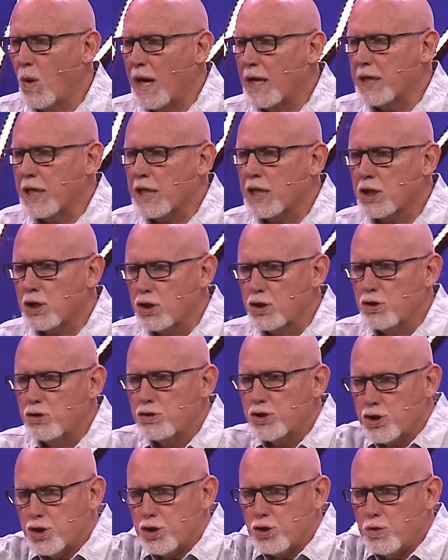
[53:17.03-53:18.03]
to want to
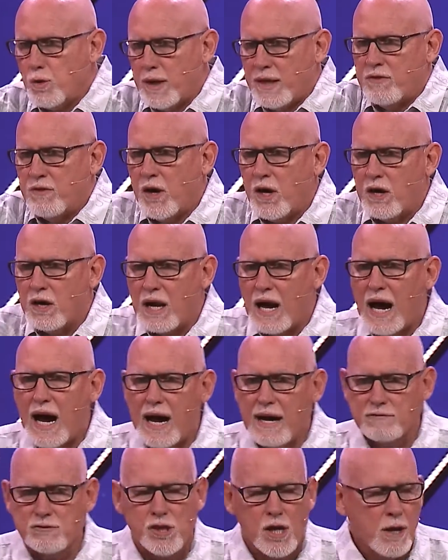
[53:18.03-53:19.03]
include you in their
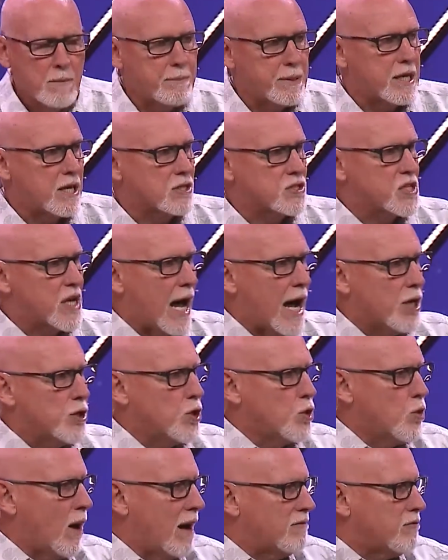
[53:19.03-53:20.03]
lives because now
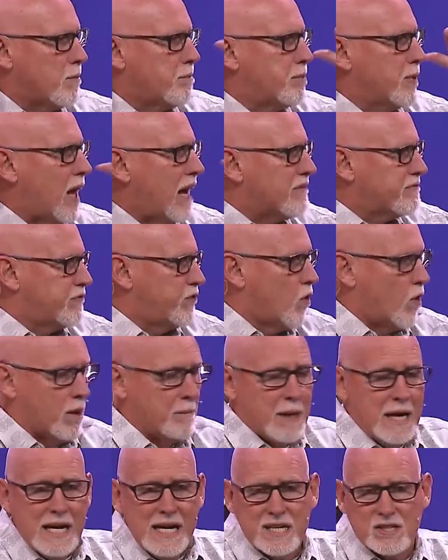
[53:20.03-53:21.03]
you have a platform.
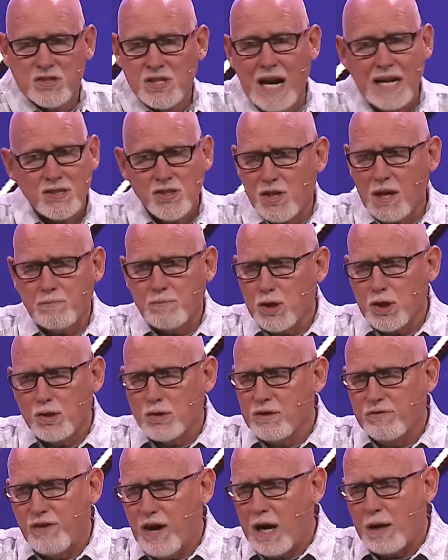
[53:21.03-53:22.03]
It's not something
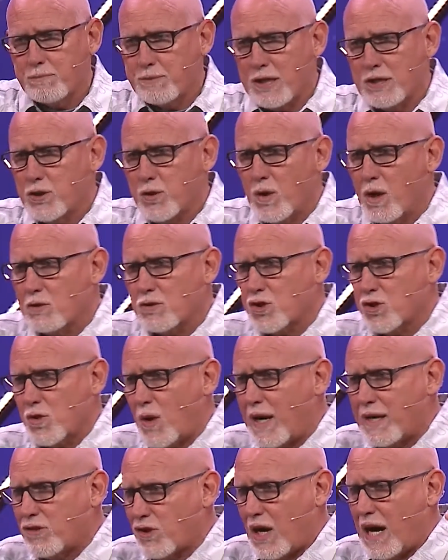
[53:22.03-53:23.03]
you developed in your own
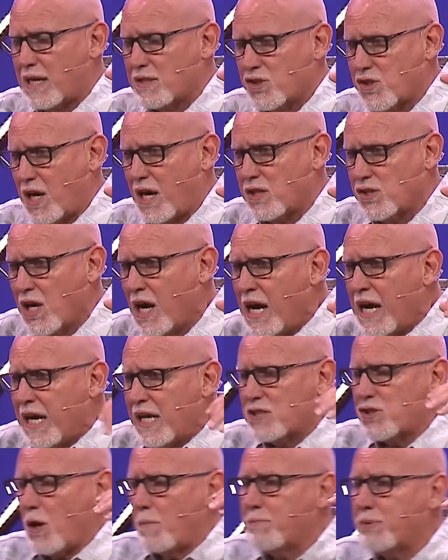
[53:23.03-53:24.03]
strength, God says.
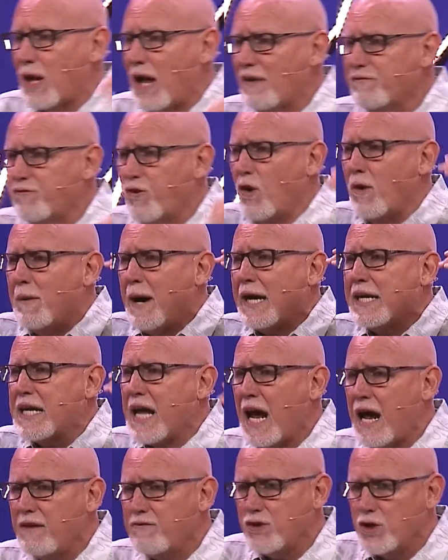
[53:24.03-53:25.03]
It's a platform I
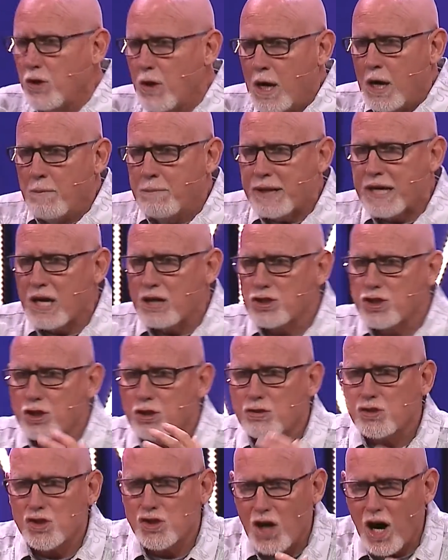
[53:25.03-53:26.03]
gave you because
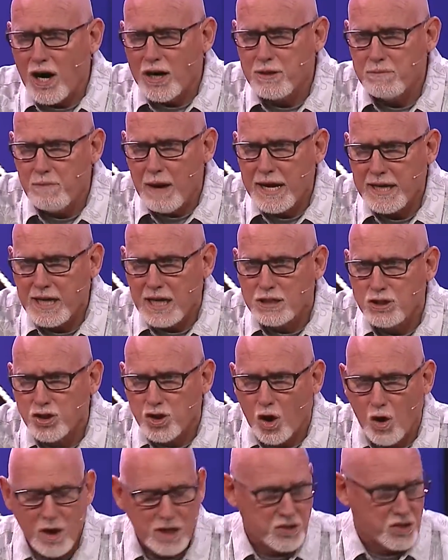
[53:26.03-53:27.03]
you started making
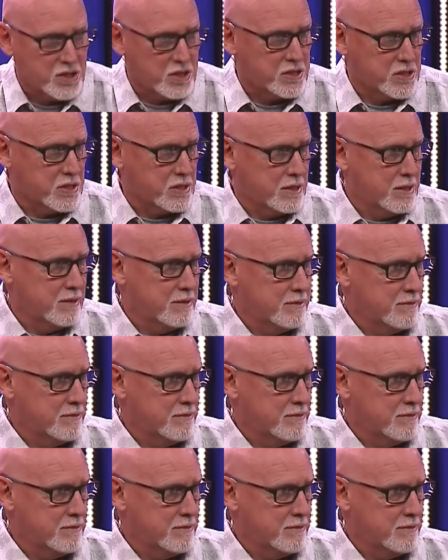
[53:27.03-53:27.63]
choices